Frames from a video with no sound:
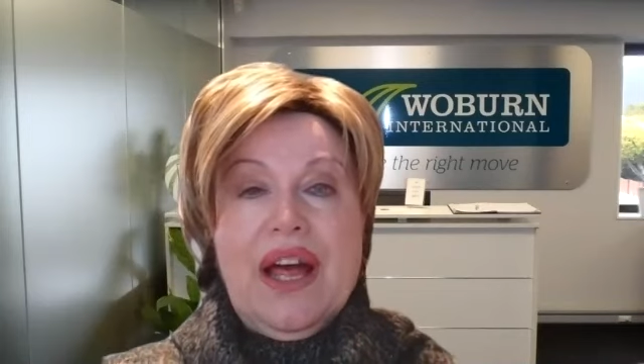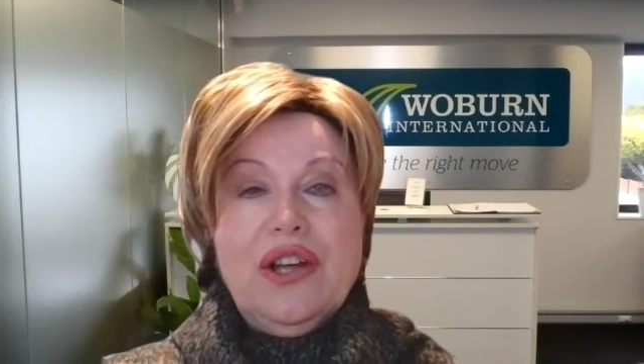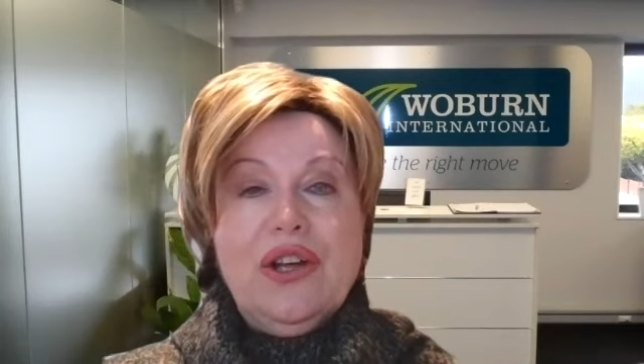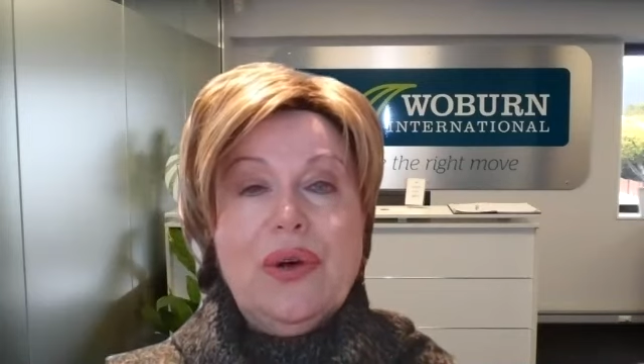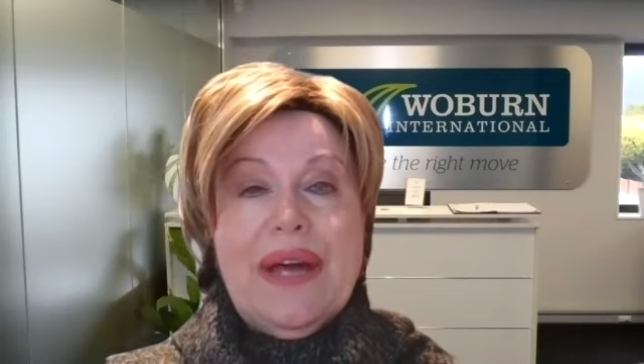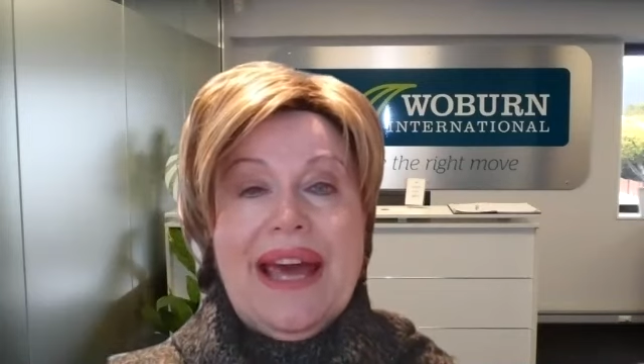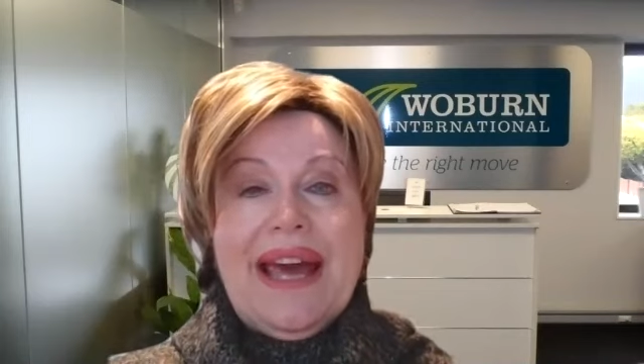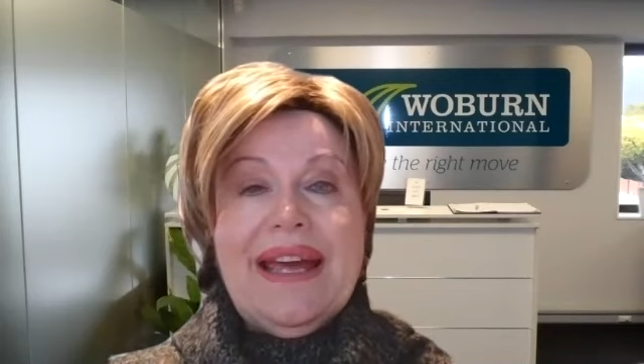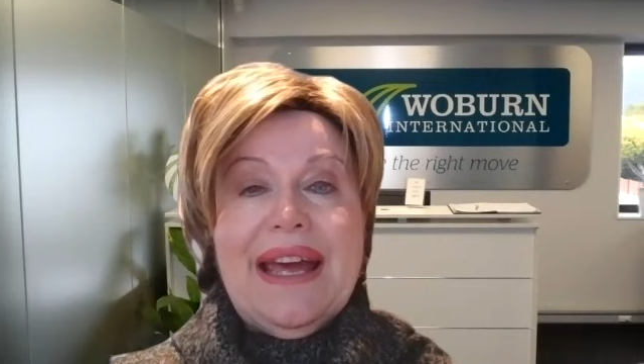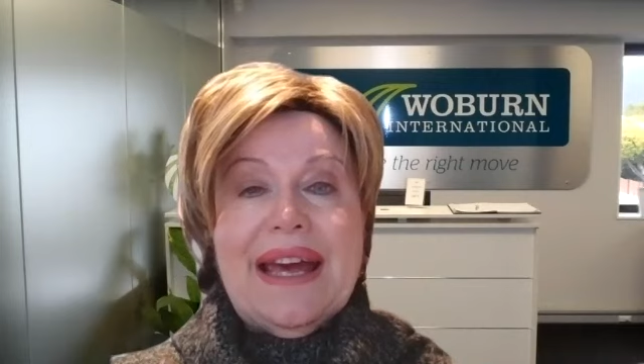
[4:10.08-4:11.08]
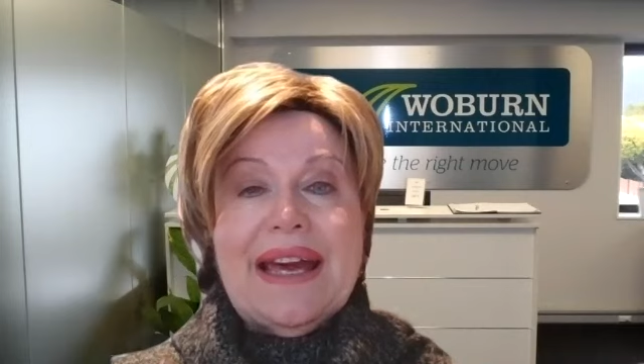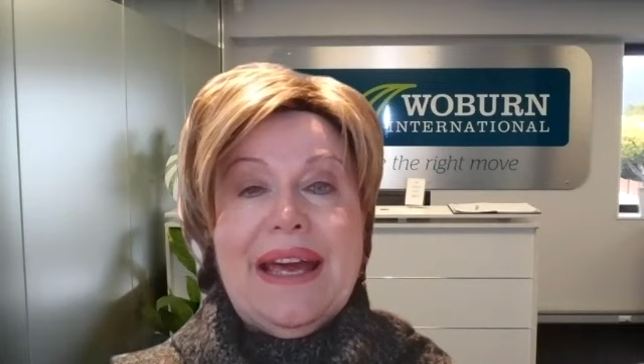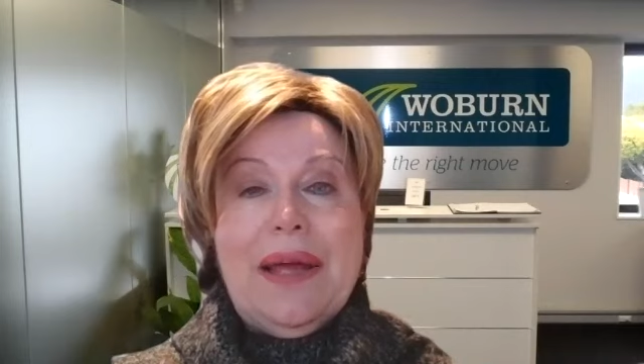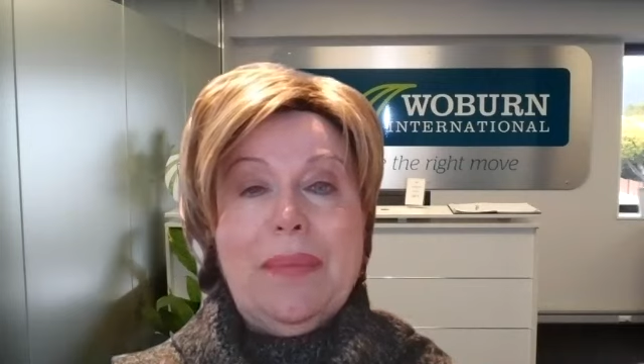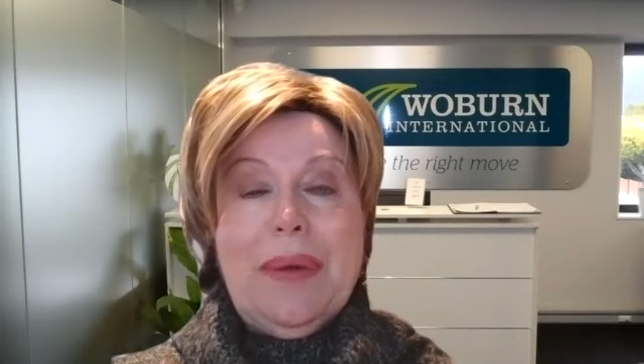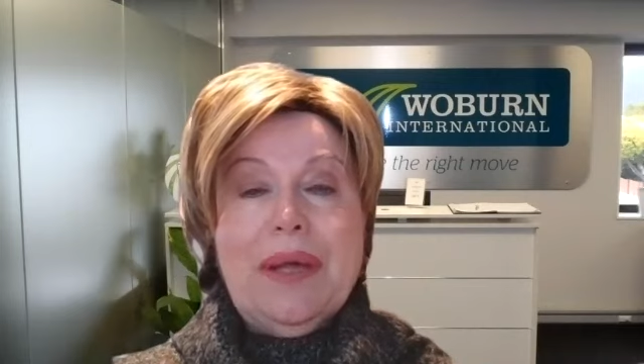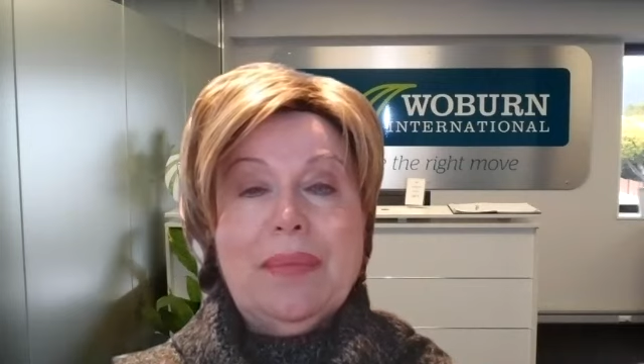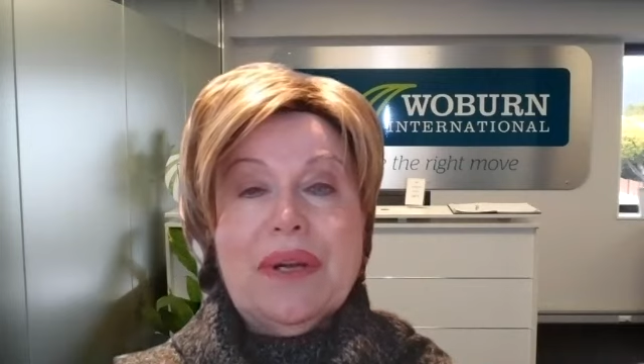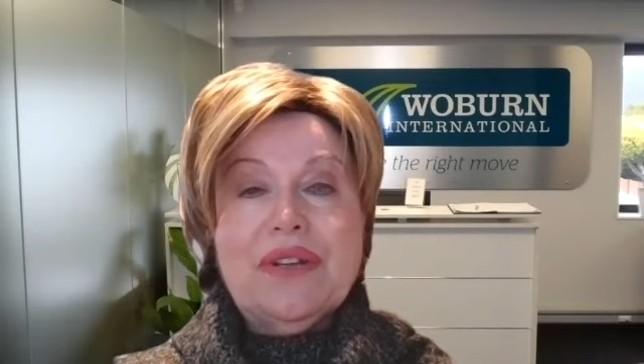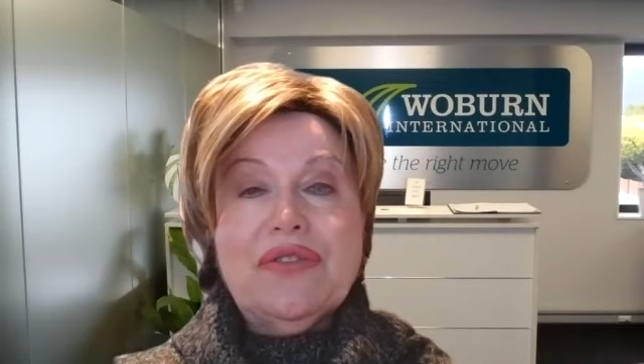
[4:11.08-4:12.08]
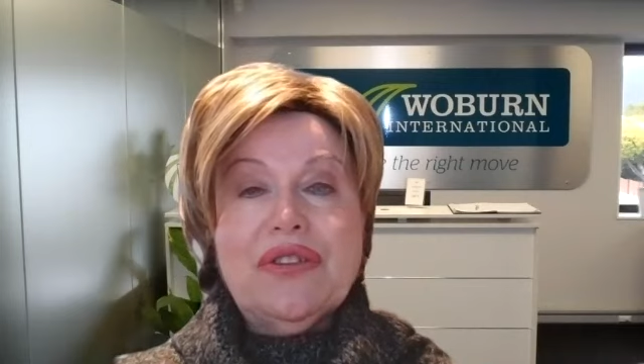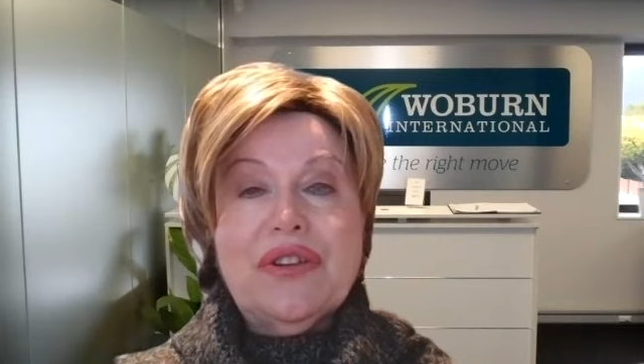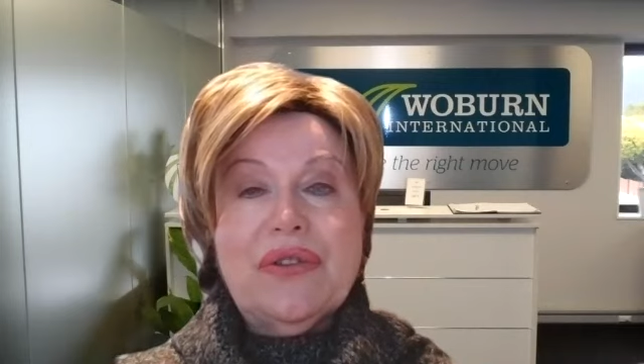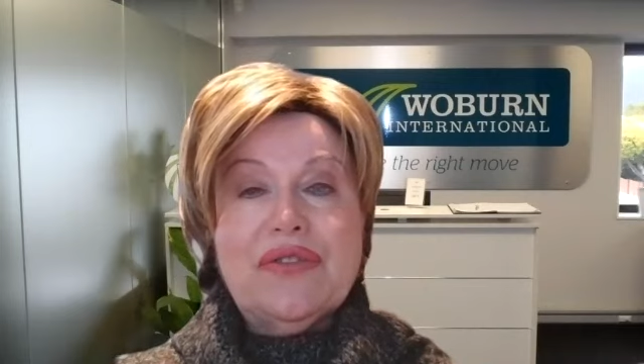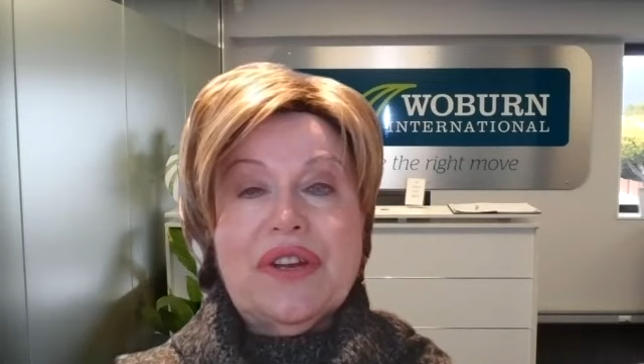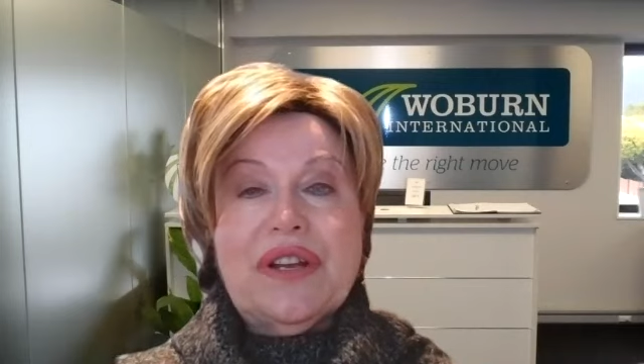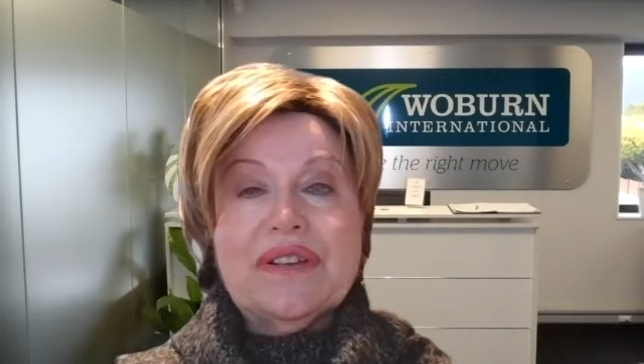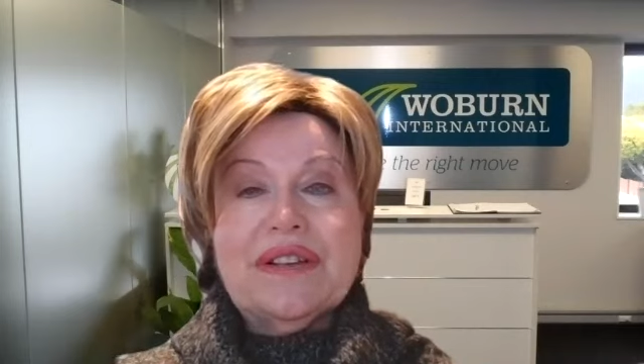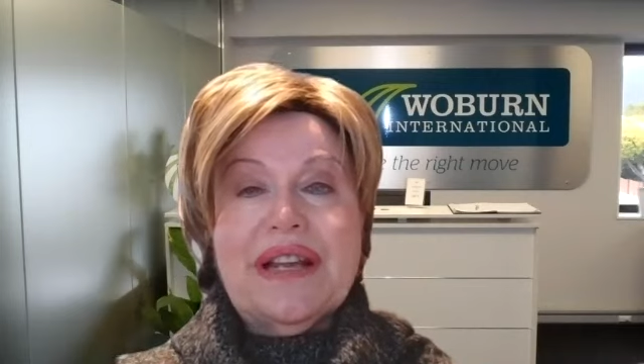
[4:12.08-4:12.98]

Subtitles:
You can get key people into New Zealand.